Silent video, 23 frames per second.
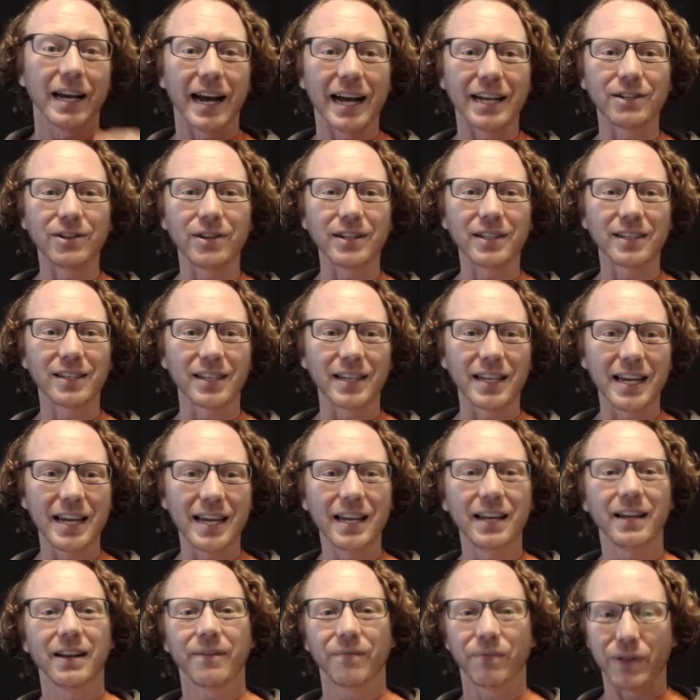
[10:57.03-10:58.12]
As you can
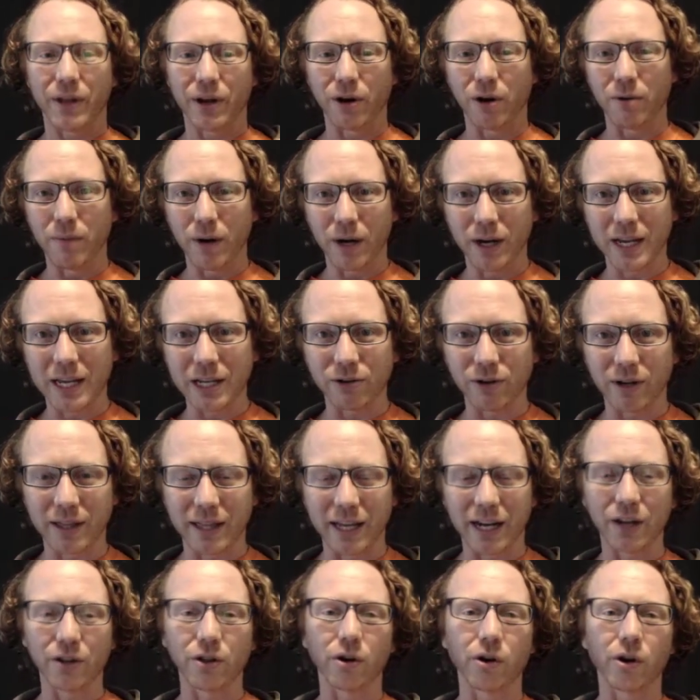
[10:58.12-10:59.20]
see, there are monkeys right there.